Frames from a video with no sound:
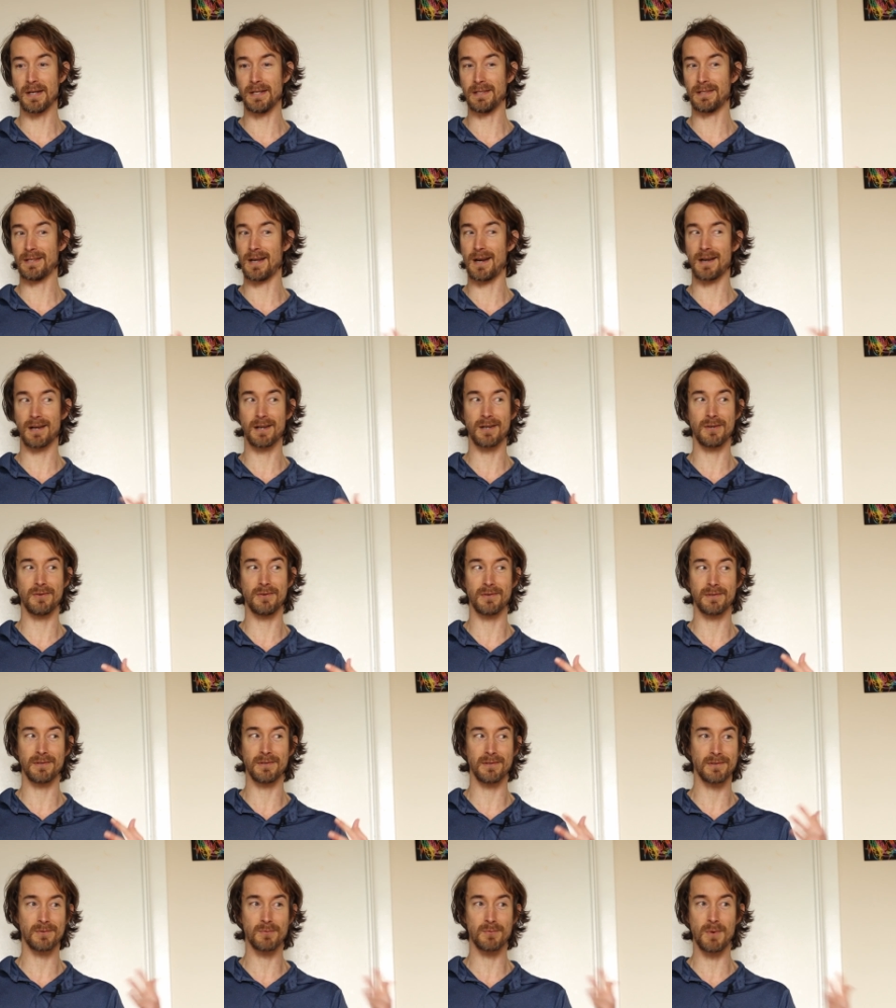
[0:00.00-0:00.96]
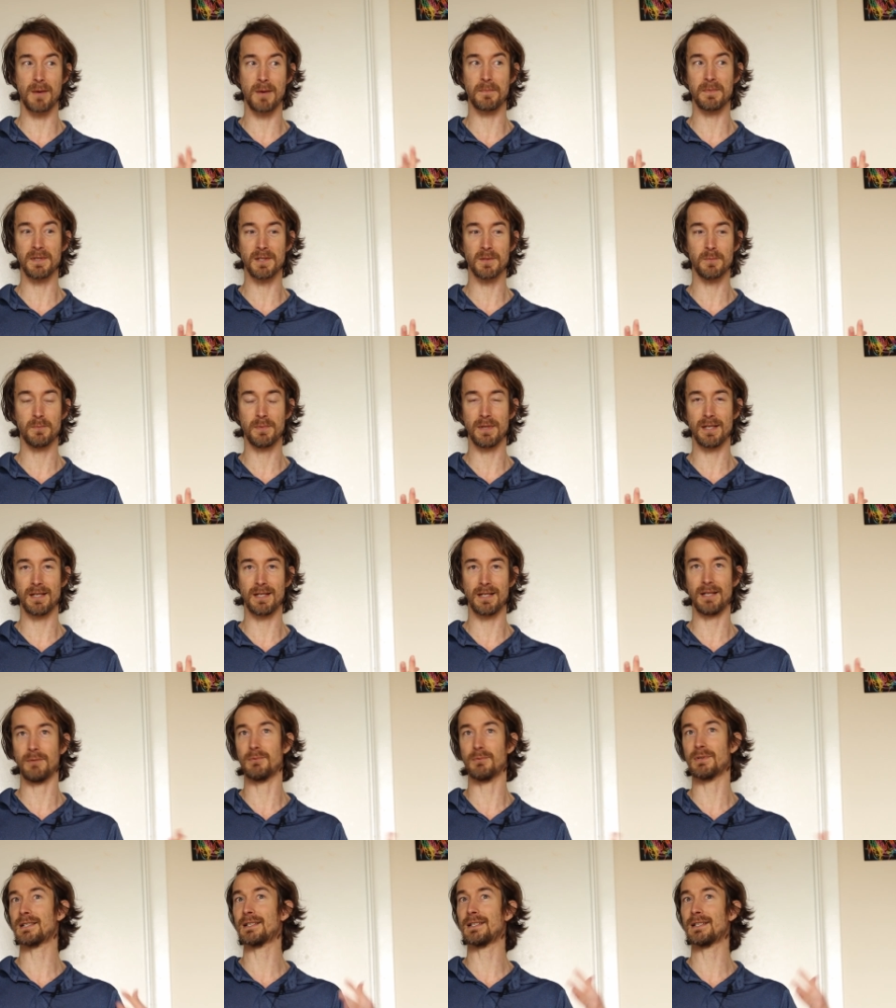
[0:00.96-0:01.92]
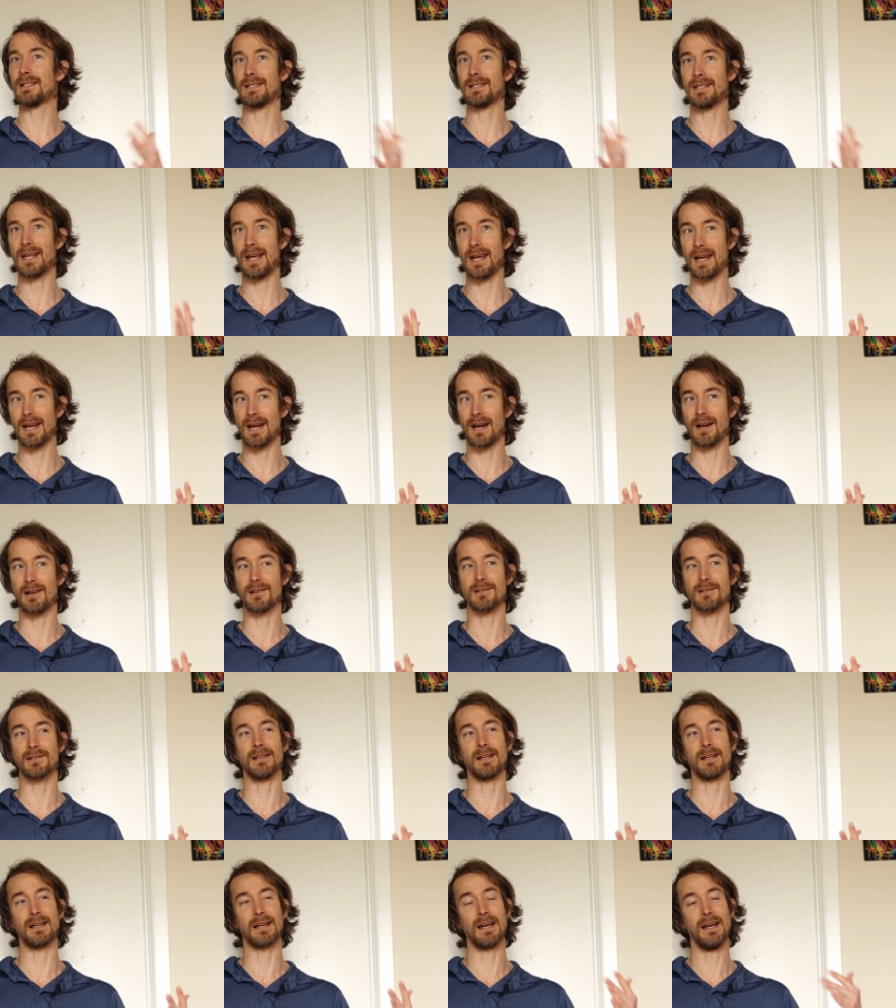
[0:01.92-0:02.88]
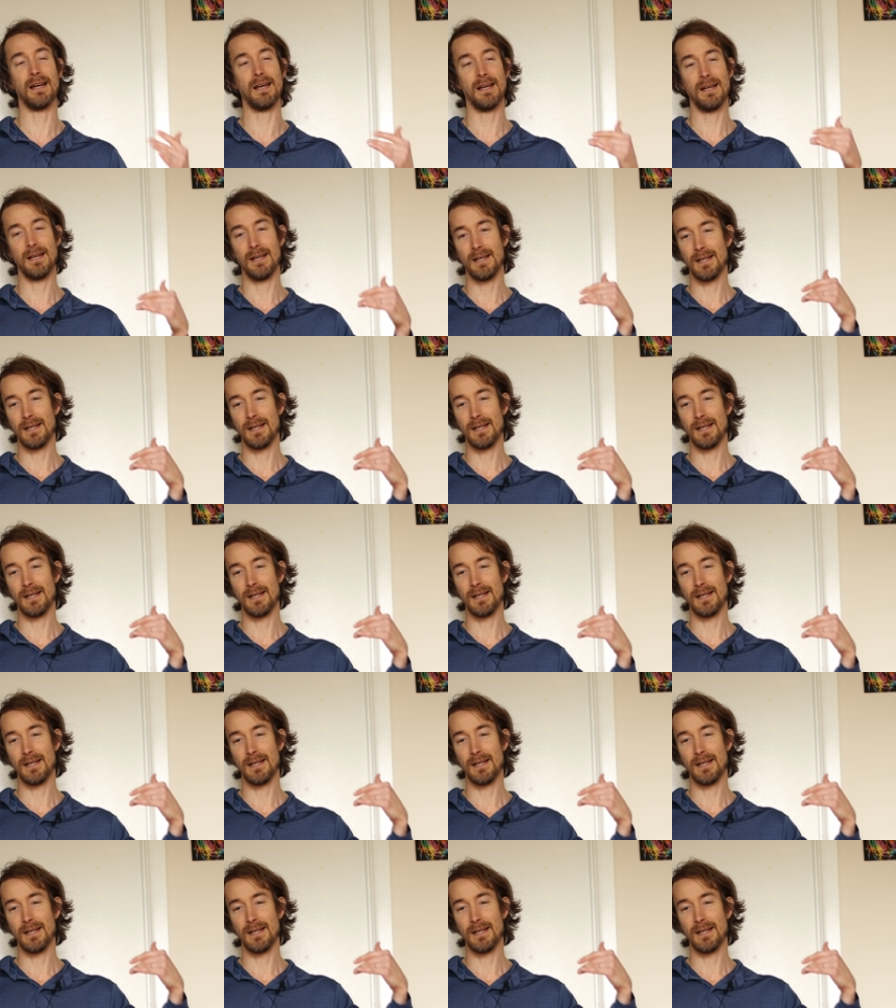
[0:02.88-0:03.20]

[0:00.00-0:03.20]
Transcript: He's not going swap and spit. He wasn't in daycare. So like,